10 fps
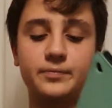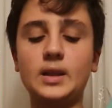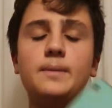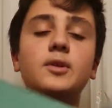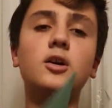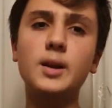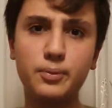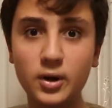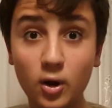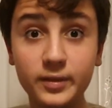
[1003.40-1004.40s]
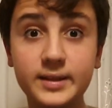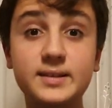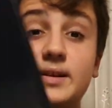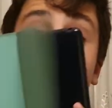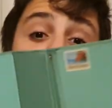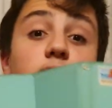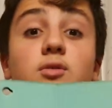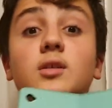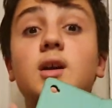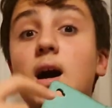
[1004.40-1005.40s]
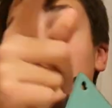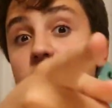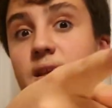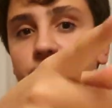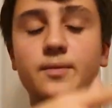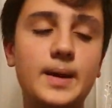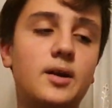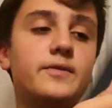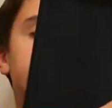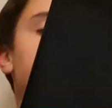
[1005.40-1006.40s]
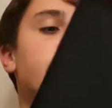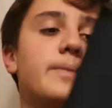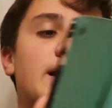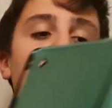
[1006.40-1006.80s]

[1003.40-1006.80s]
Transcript: I'm not going to put it on the title, guys, if you may have. Sorry, but